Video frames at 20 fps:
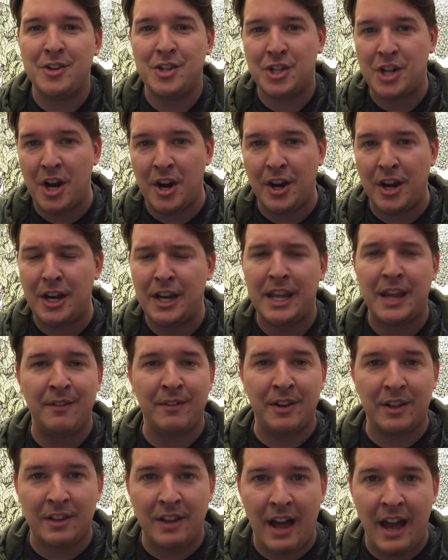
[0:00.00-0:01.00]
Share it, give
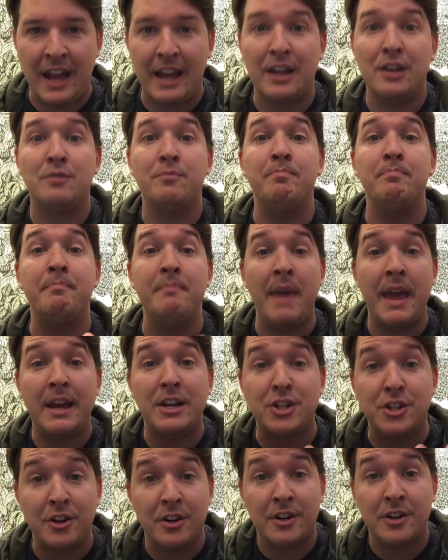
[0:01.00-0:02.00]
it a like, make
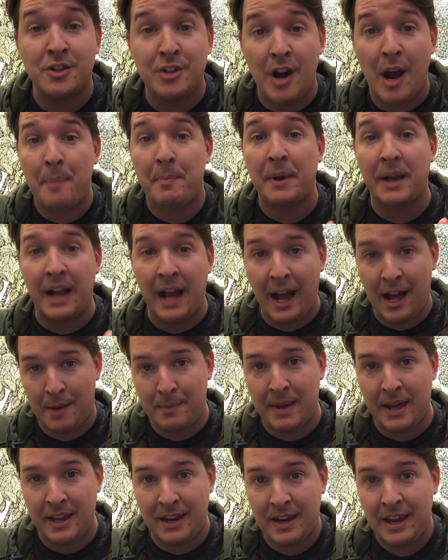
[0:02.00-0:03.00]
sure to drop a
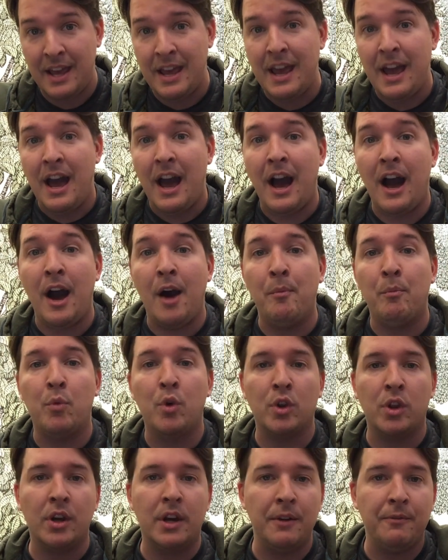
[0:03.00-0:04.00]
comment.
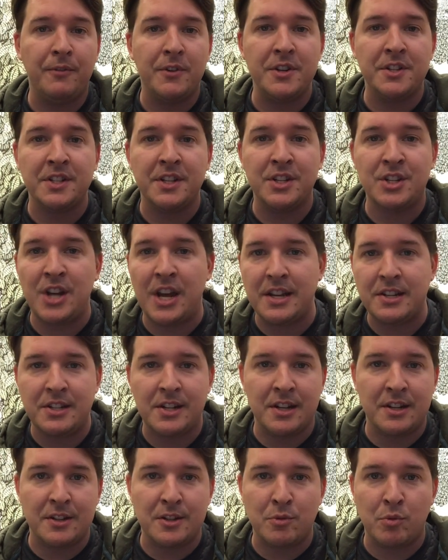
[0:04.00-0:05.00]
We're looking for
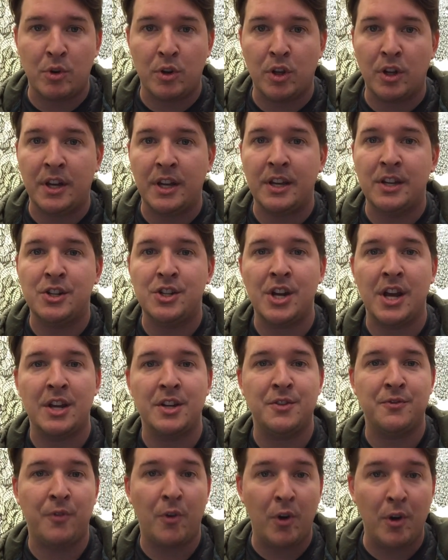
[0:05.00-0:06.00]
suggestions. We're looking to
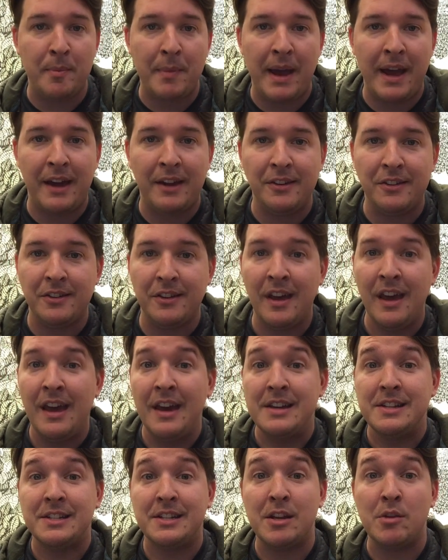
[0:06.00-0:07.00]
change formats,
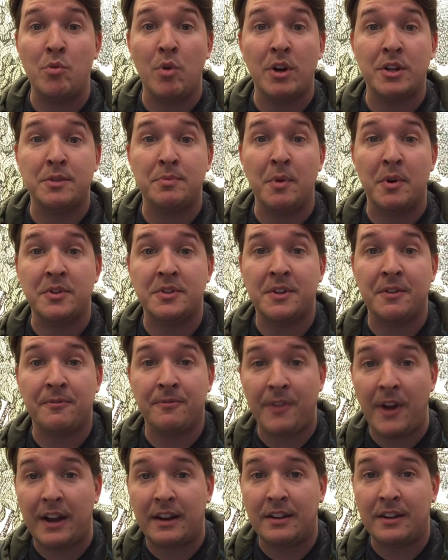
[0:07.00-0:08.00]
see what's most
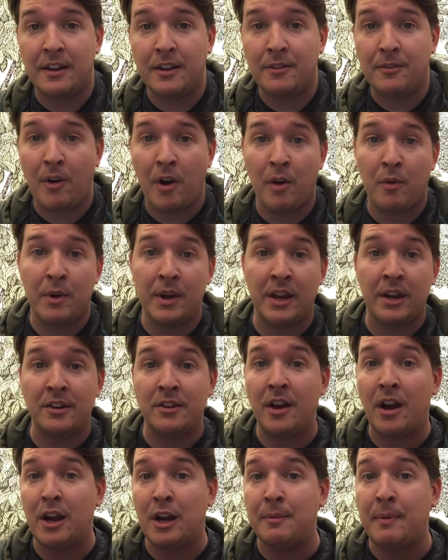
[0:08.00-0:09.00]
effective. Are we going to
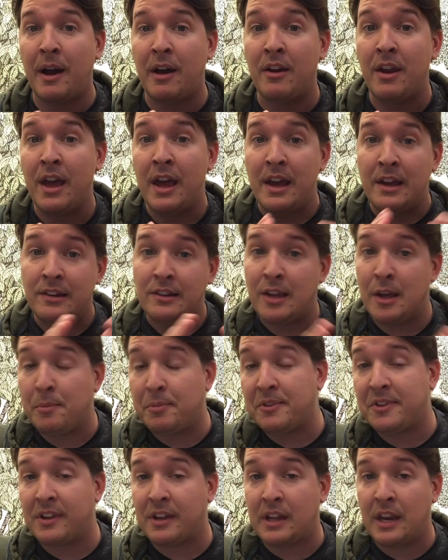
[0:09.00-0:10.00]
talk about
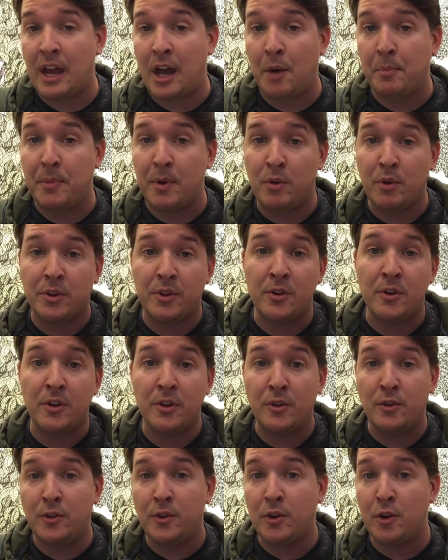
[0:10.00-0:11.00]
tips that can help you with your
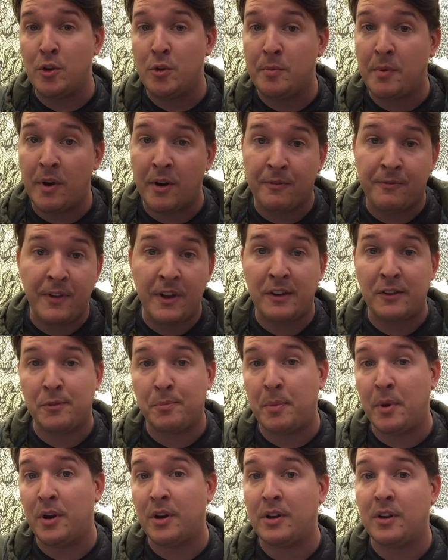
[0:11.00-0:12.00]
YouTube or
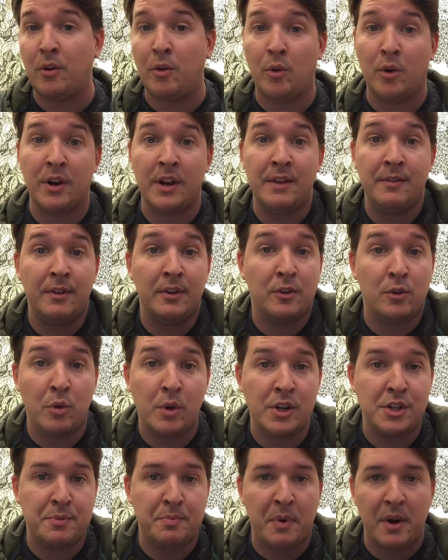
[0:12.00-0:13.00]
Facebook or even
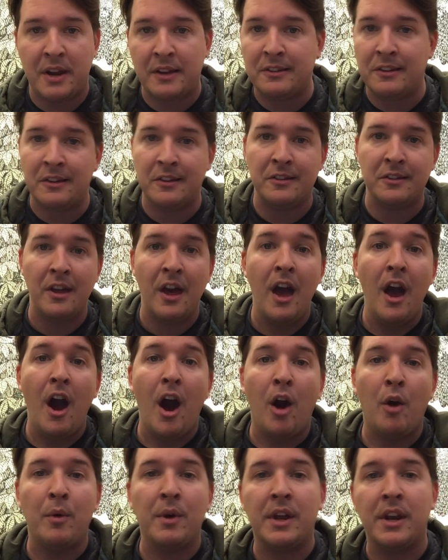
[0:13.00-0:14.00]
Twitch presence?
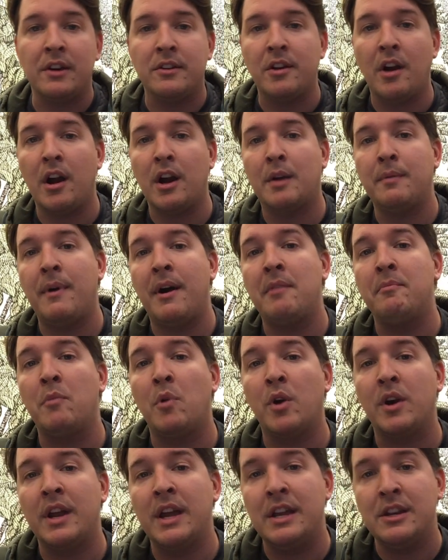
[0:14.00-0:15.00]
Are we going to talk about
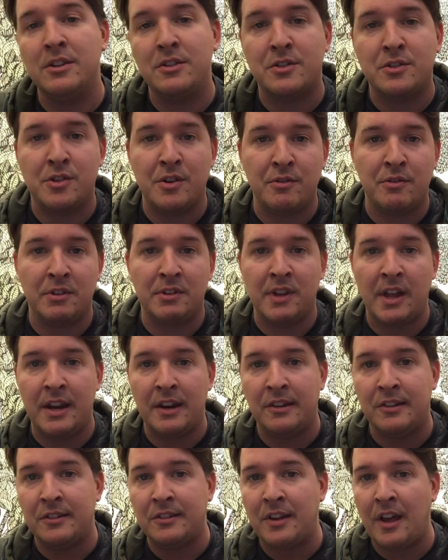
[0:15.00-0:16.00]
more
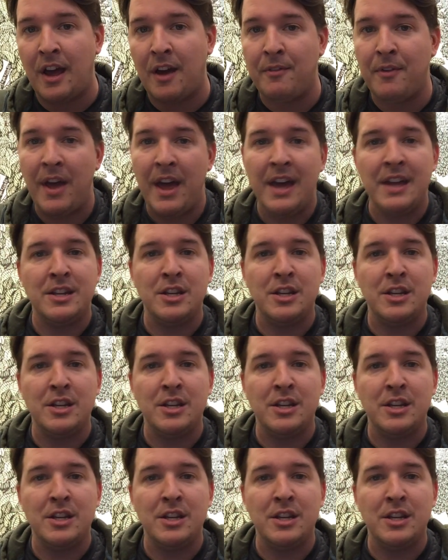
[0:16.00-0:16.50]
industry-related stuff?